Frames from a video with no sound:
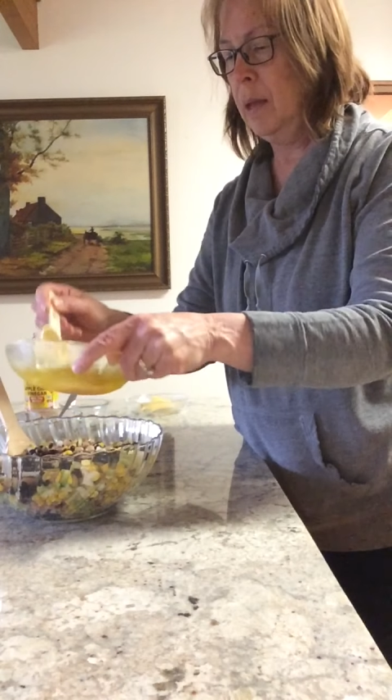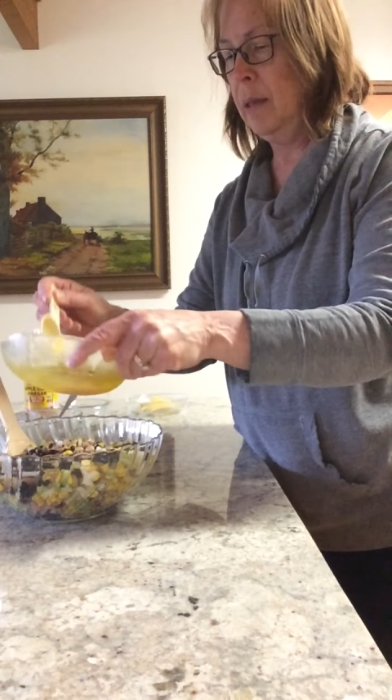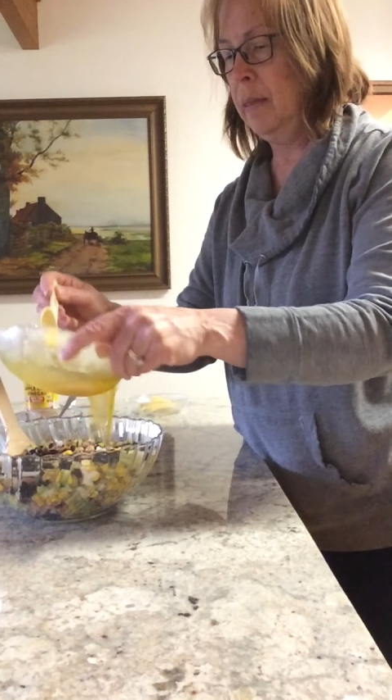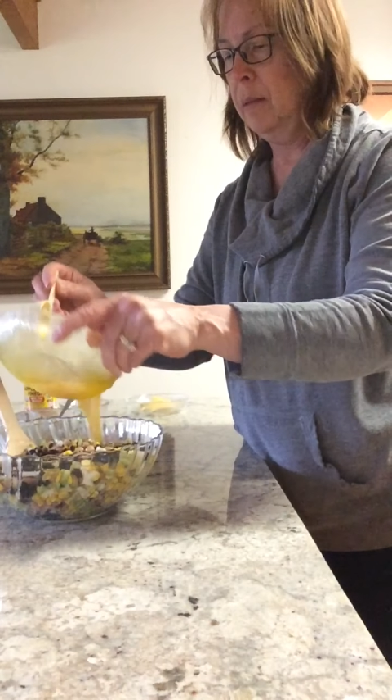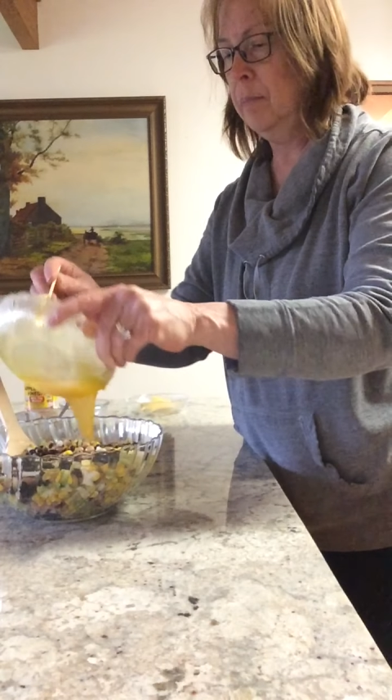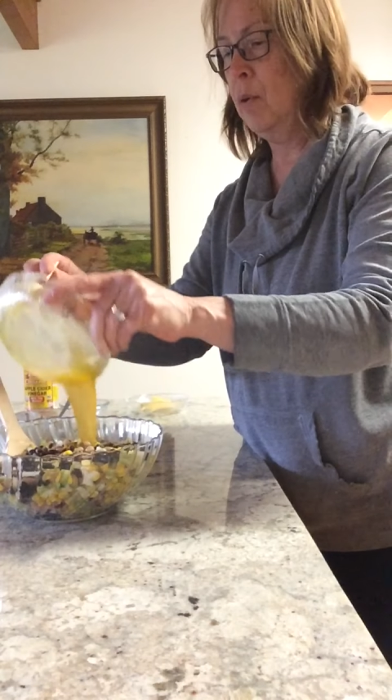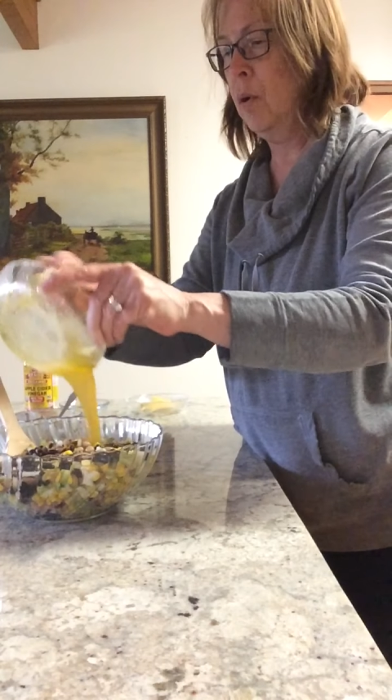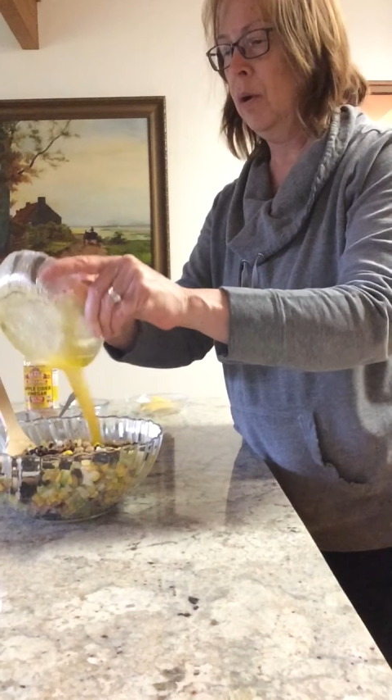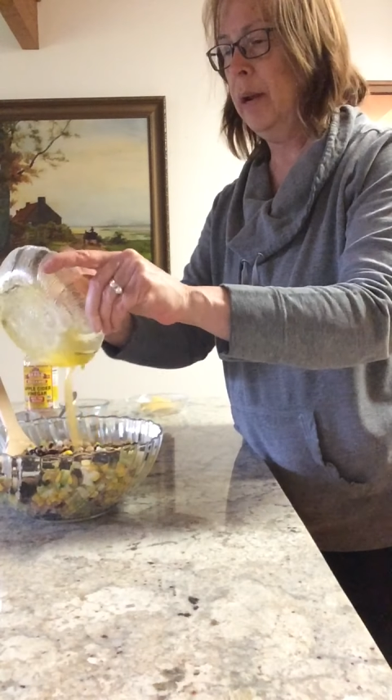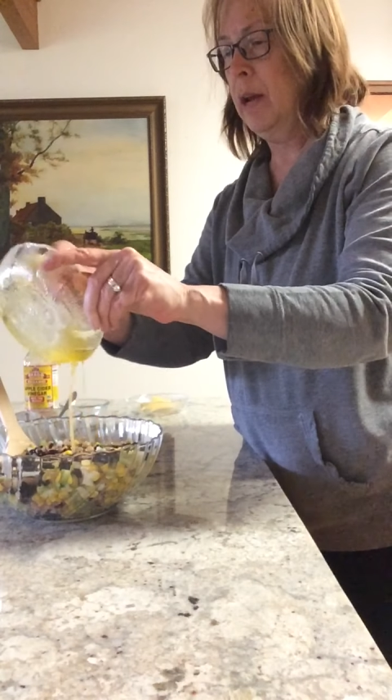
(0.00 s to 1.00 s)
And then
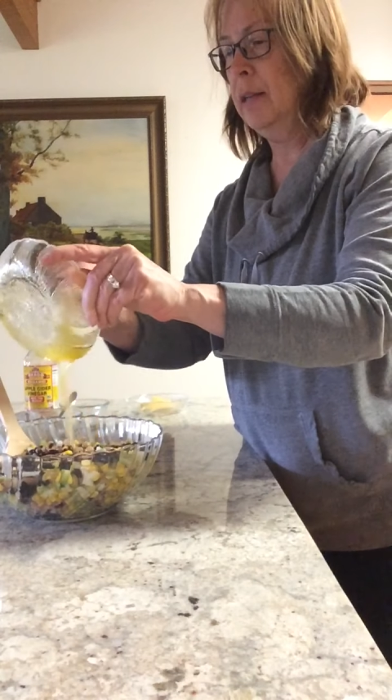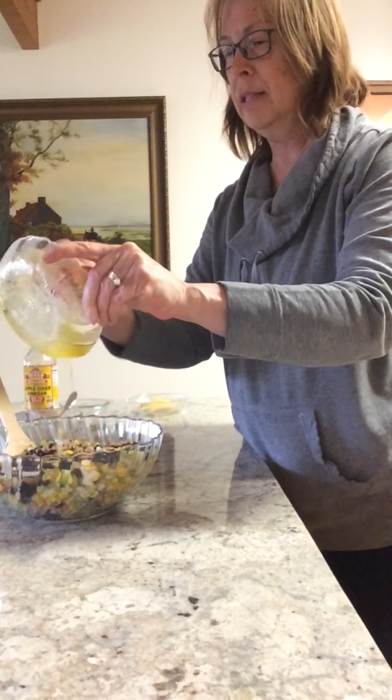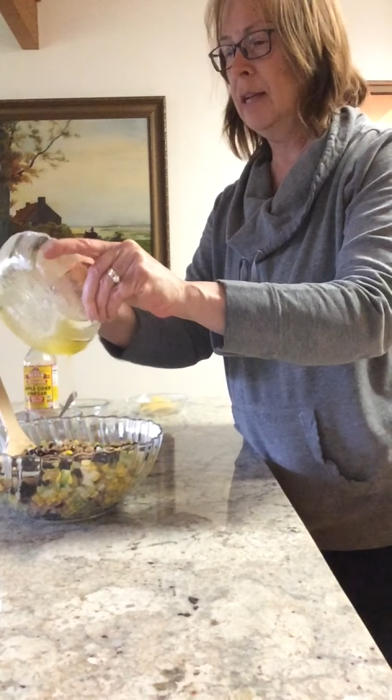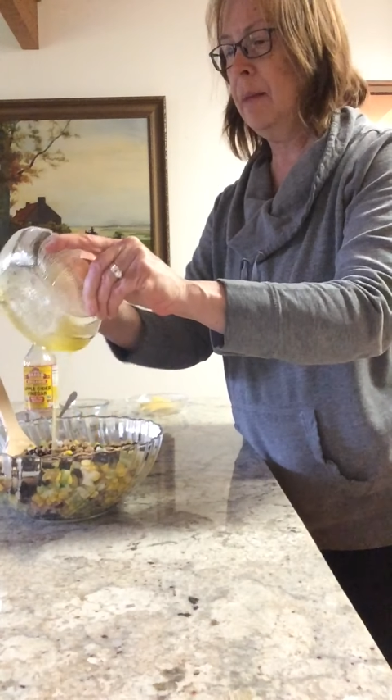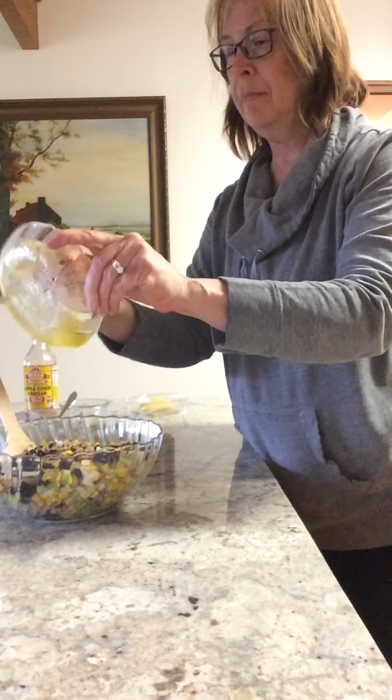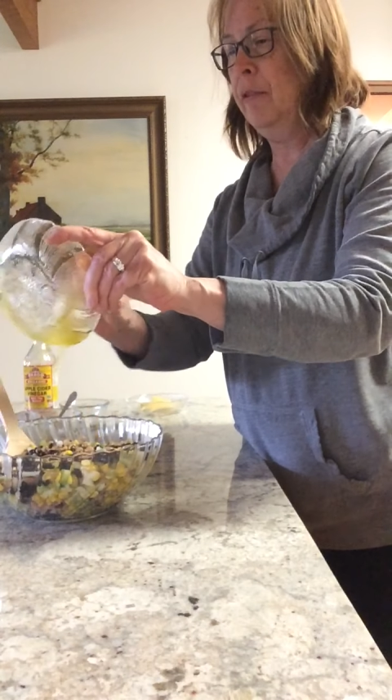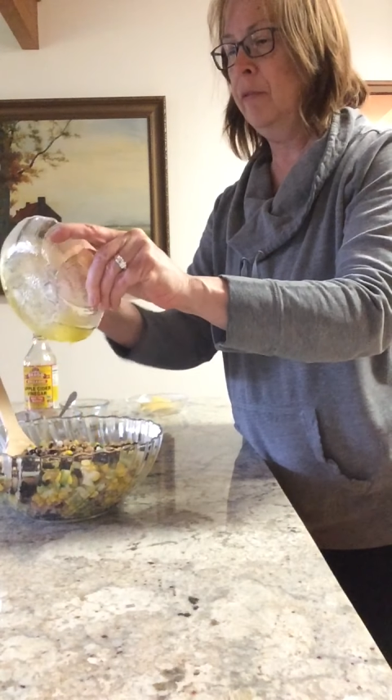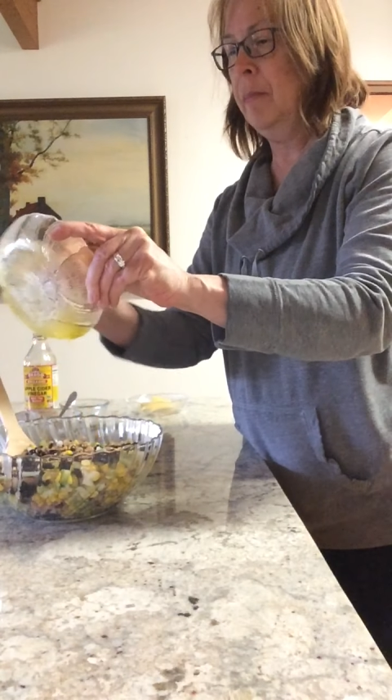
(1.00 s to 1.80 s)
pour it on top of